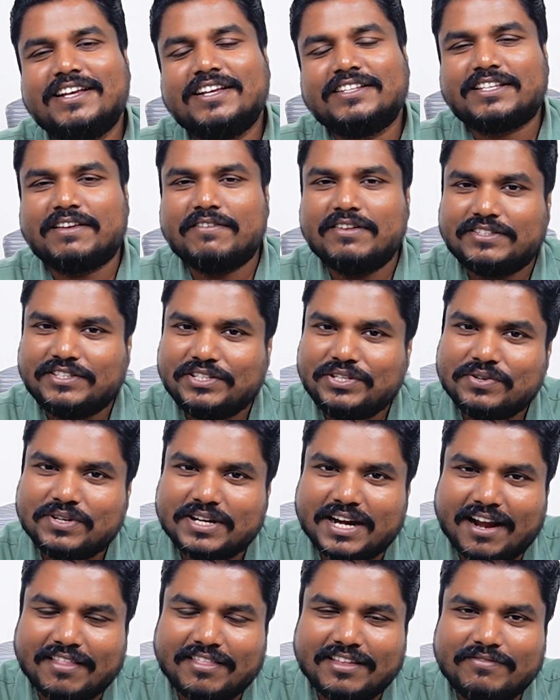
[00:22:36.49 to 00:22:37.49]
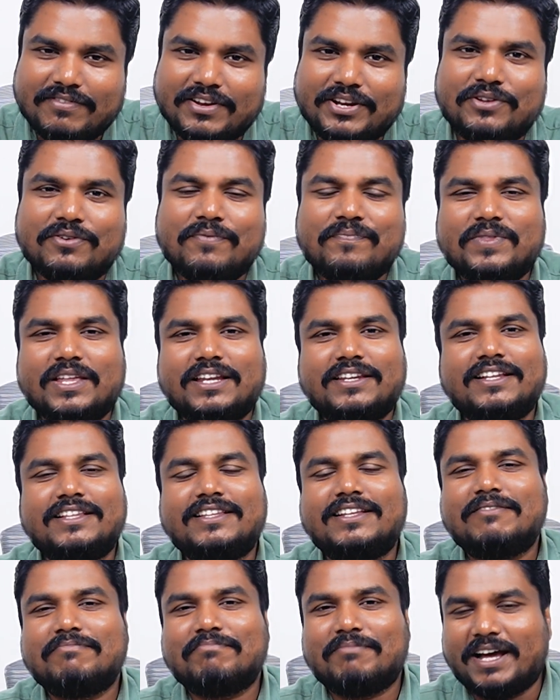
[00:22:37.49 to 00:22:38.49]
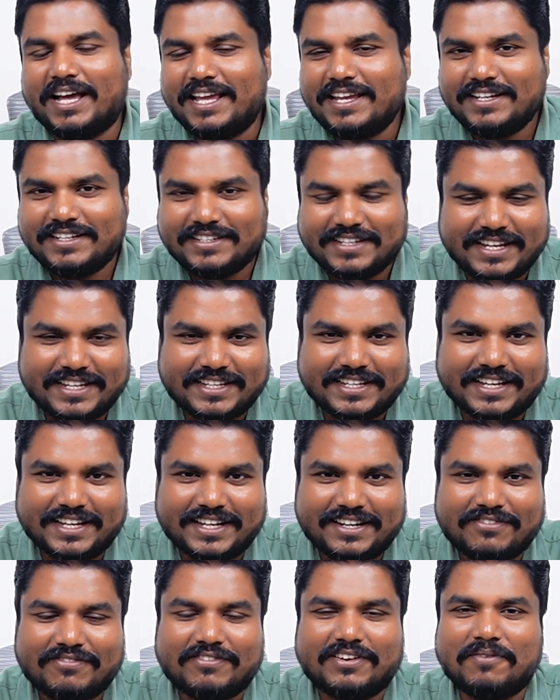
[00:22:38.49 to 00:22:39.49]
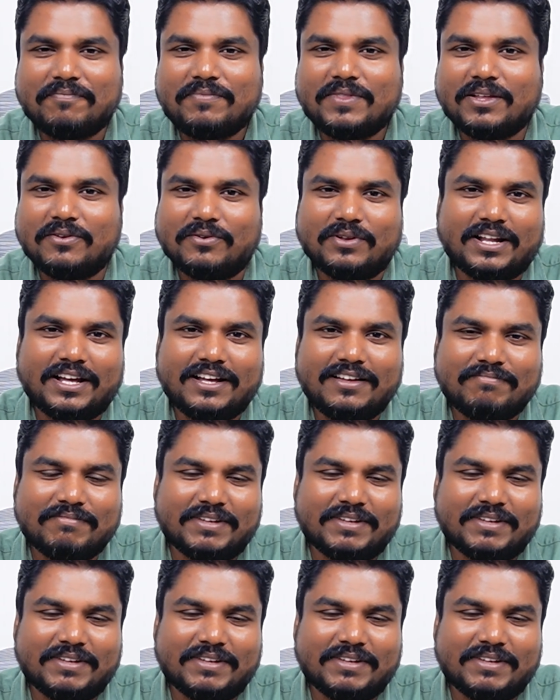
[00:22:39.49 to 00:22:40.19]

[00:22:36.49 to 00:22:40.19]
So I will see you in another video. Till then, bye. Take care from Guna